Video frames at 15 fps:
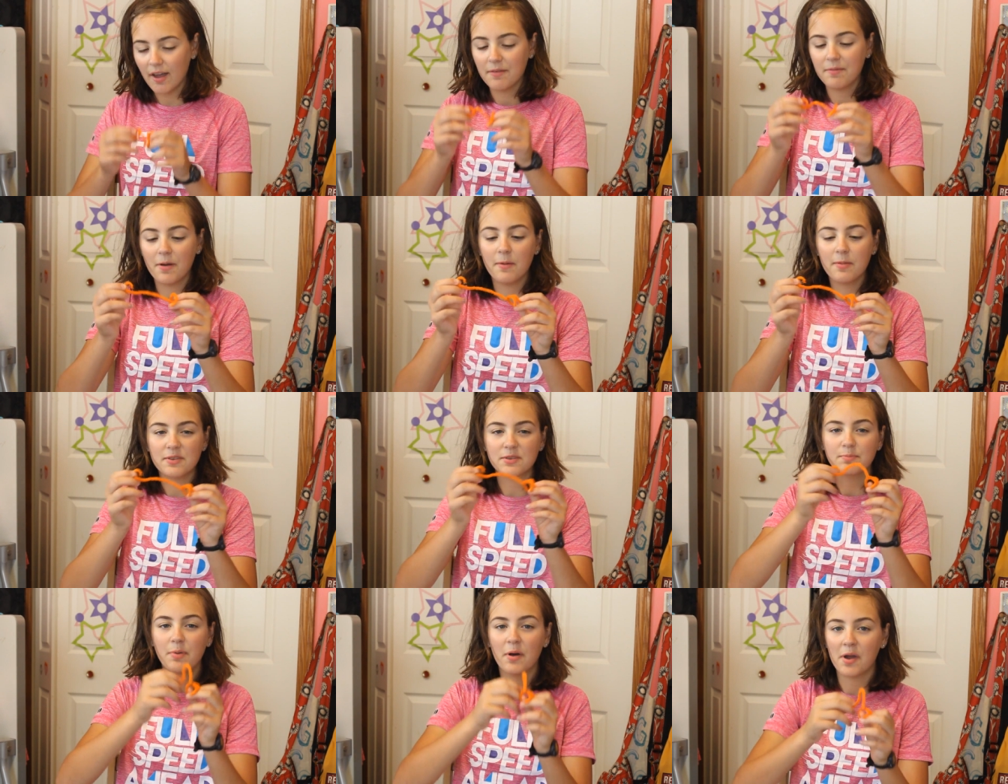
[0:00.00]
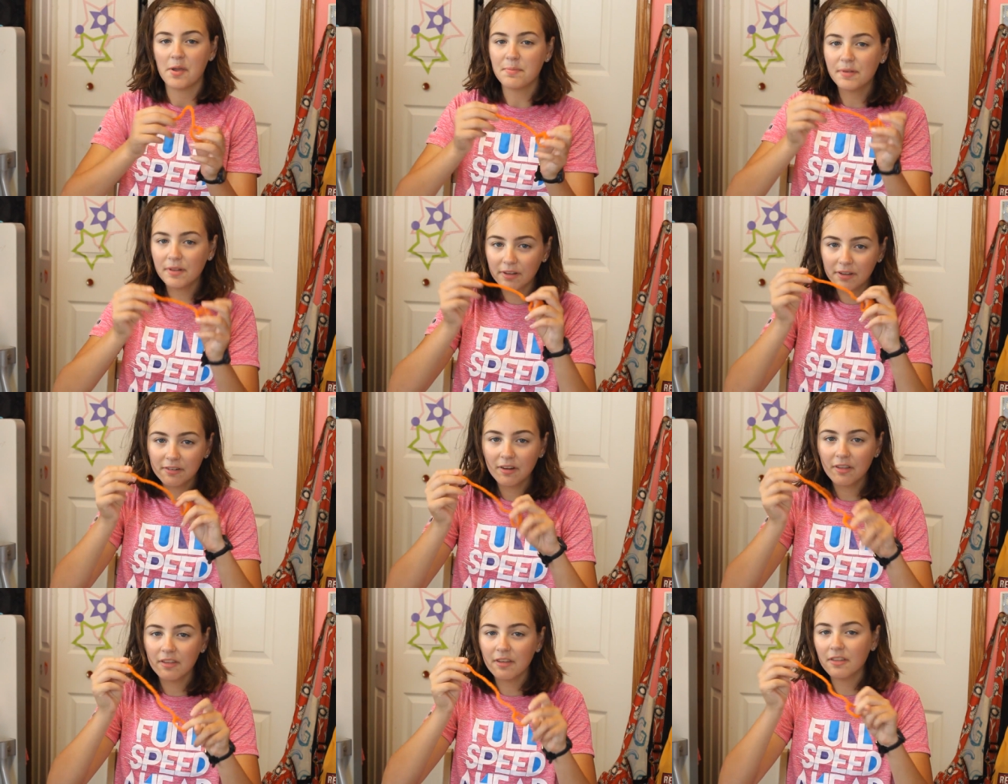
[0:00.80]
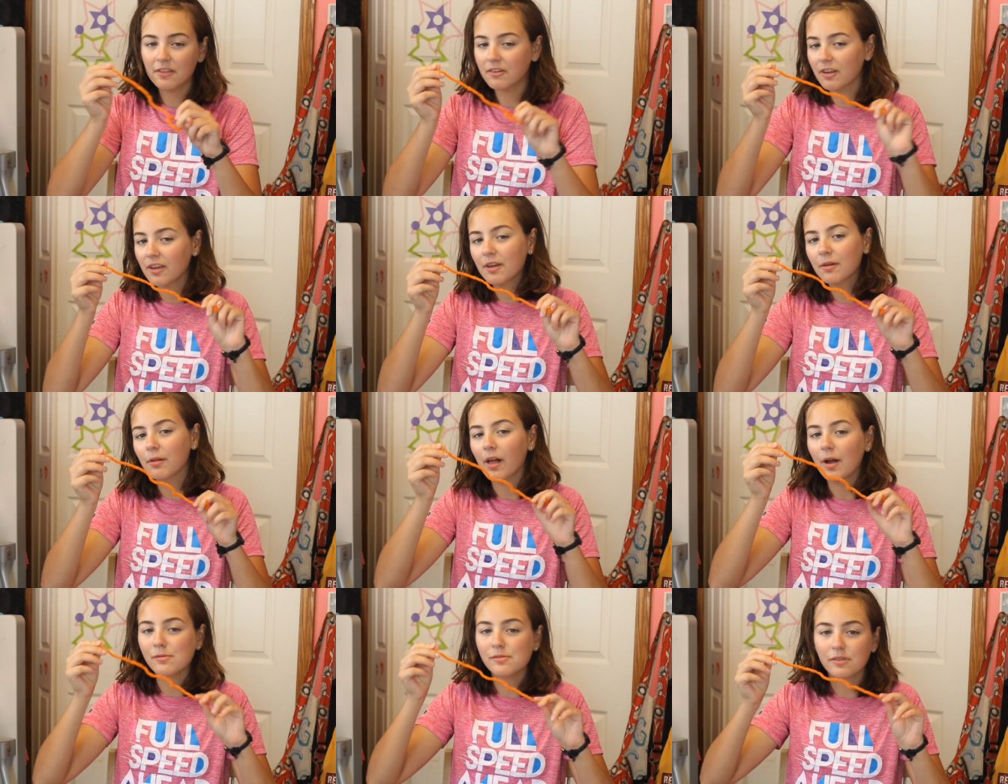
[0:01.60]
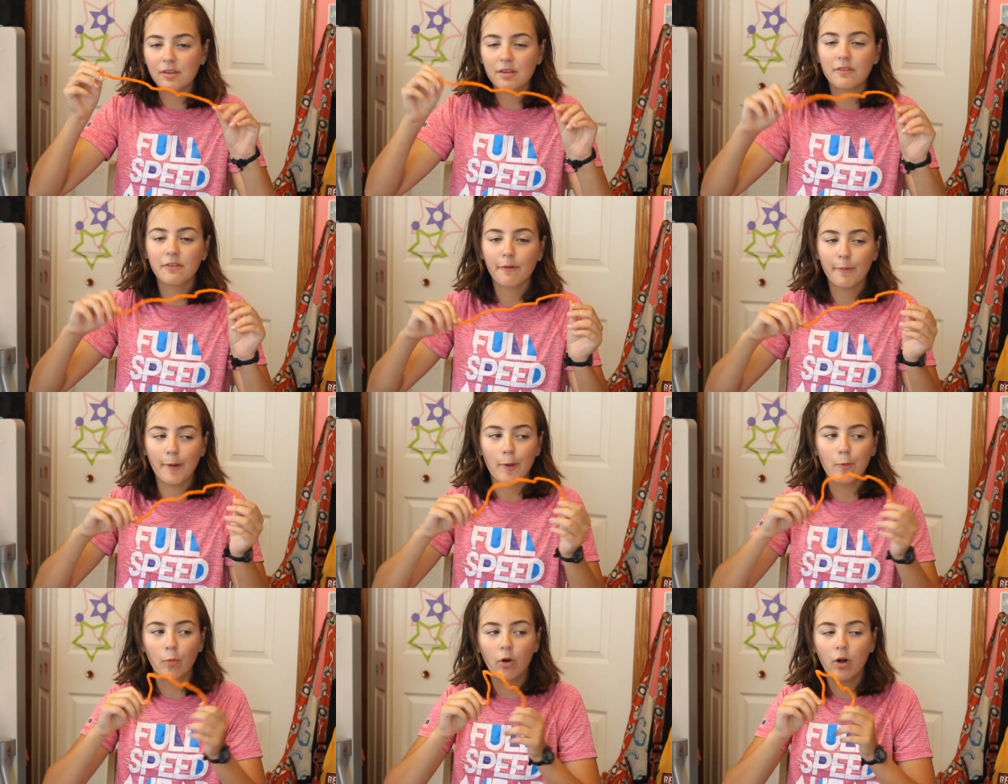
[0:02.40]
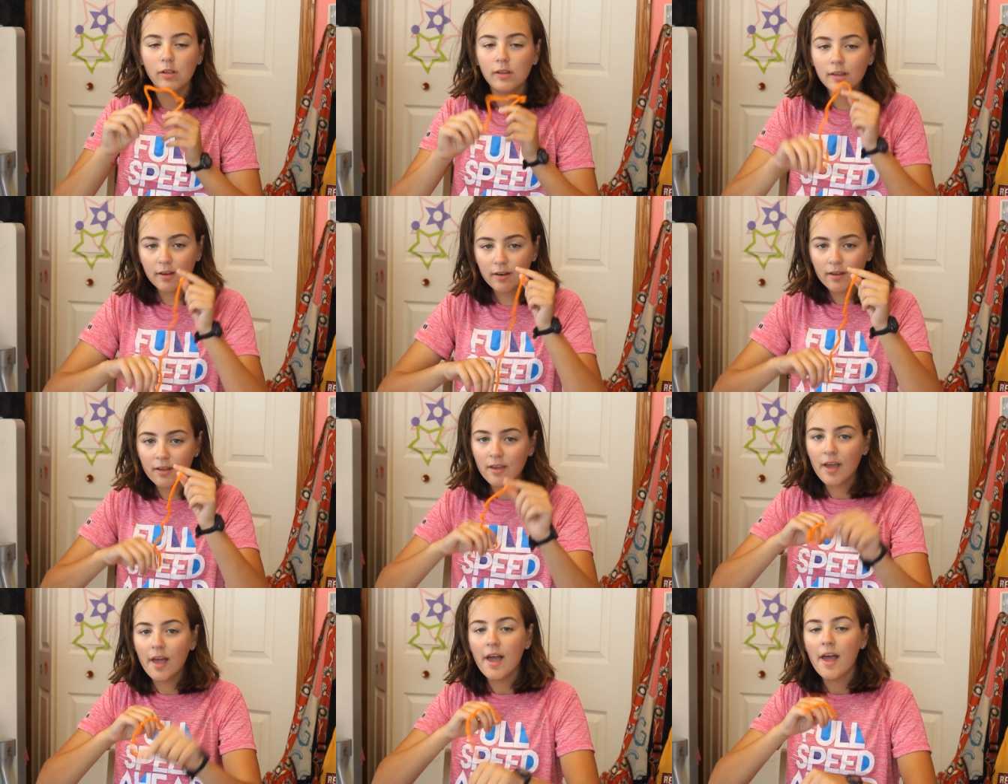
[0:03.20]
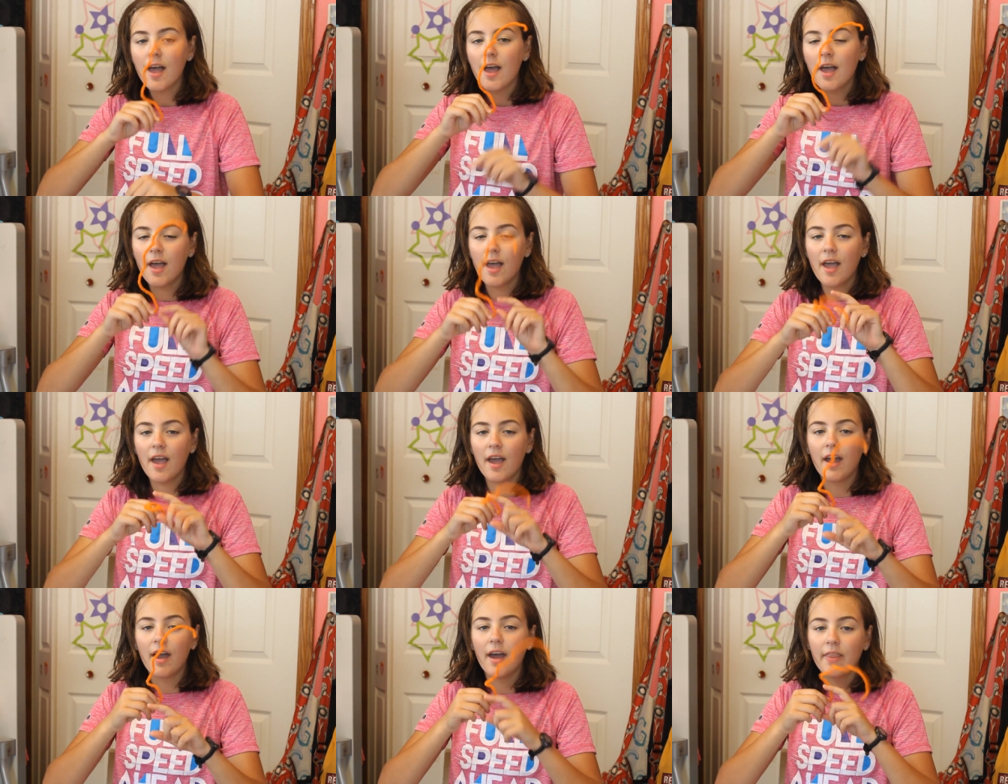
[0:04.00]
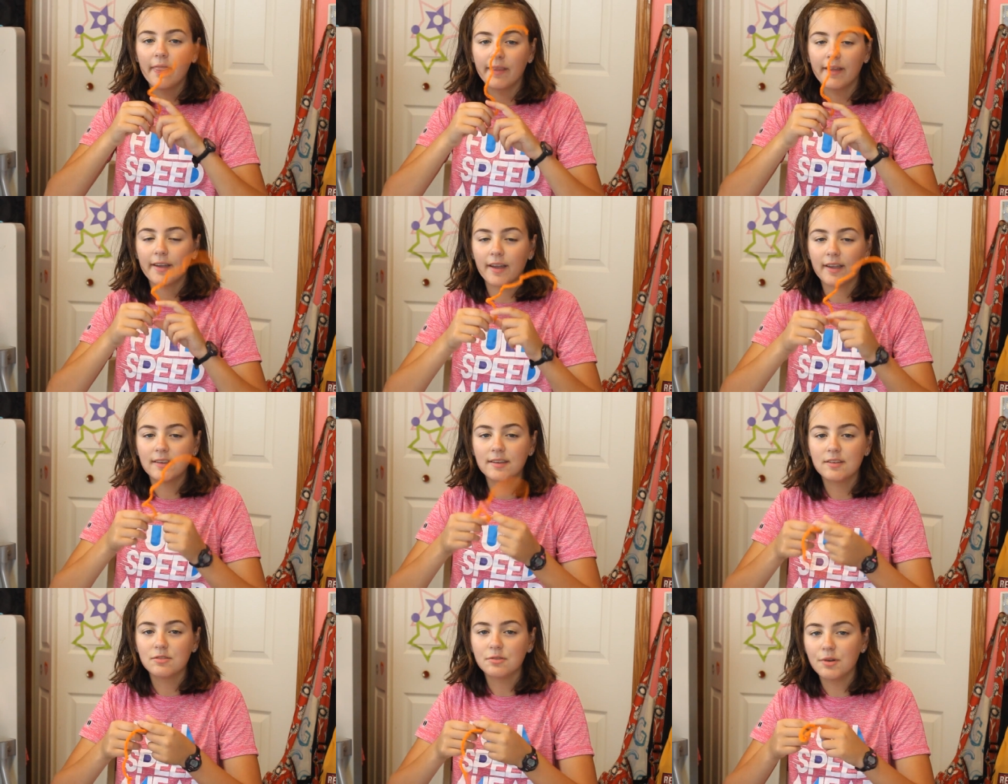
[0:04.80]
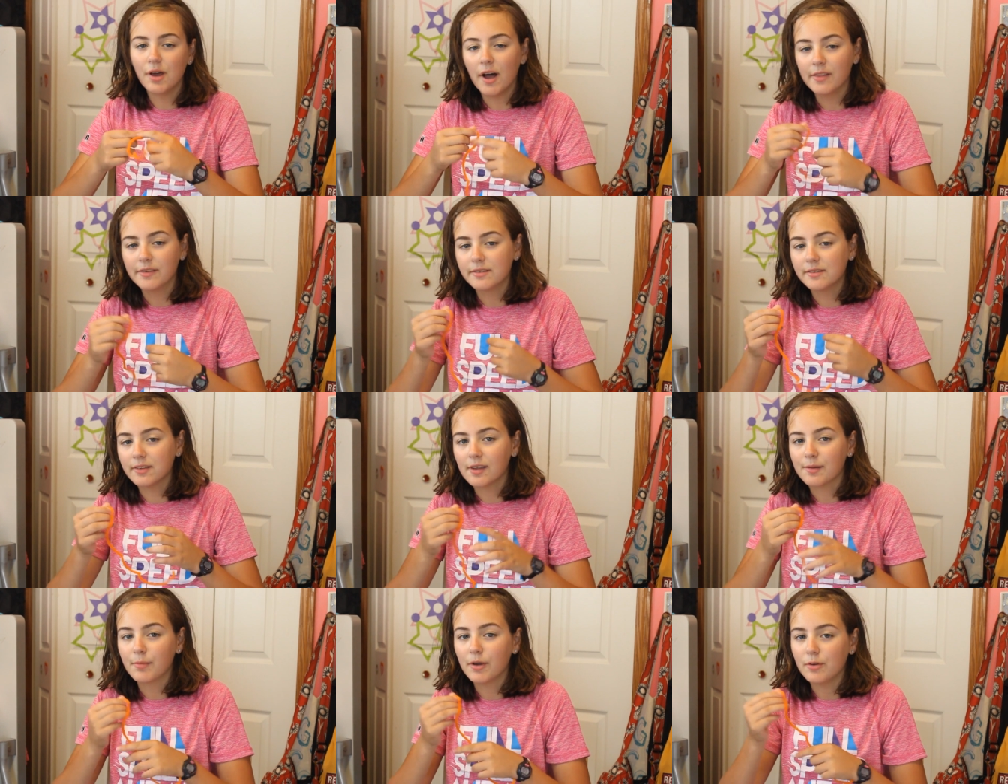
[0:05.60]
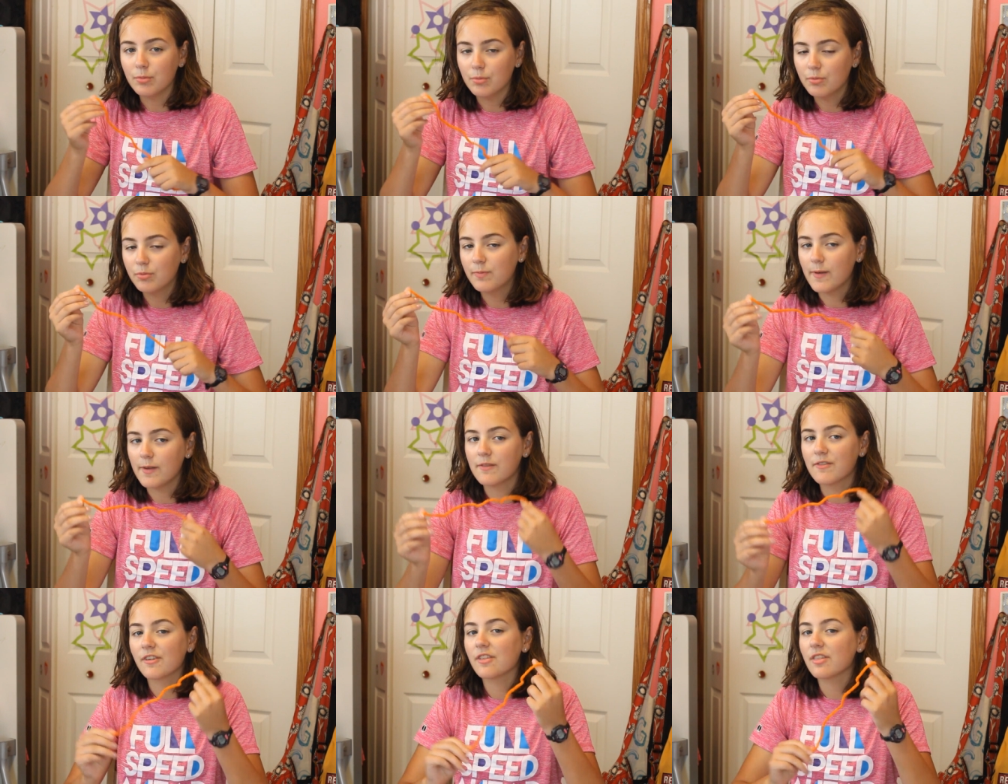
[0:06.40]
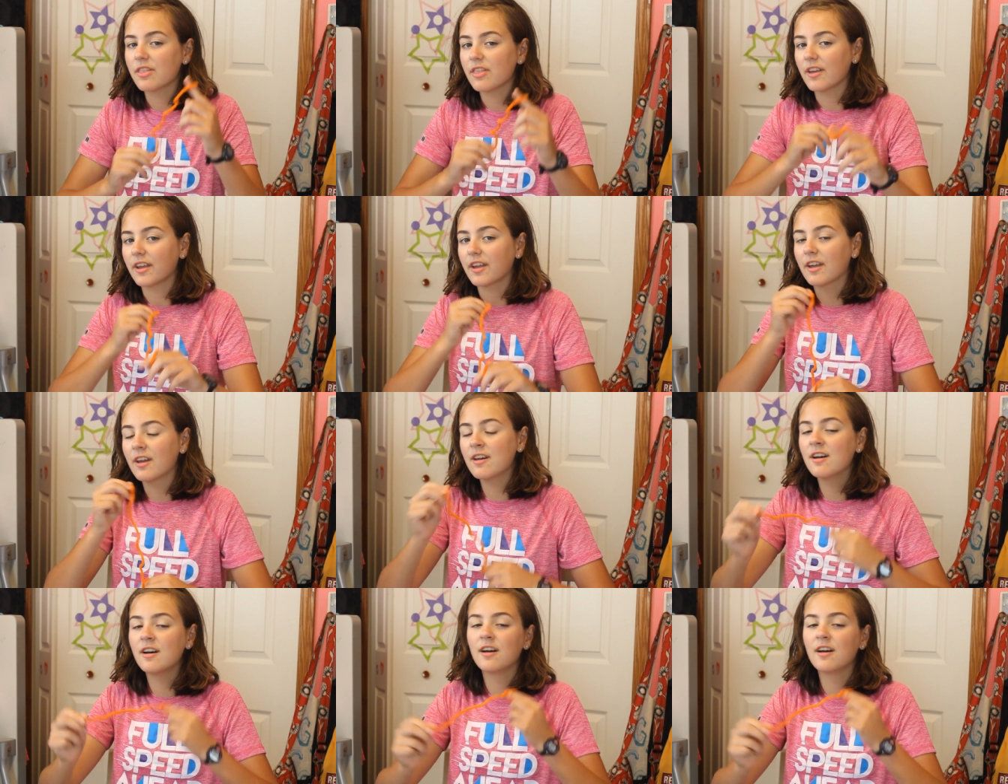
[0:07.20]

I found this pipe cleaner the other day while I was looking for my wallet. And like I kid you not, this is like my new favorite thing.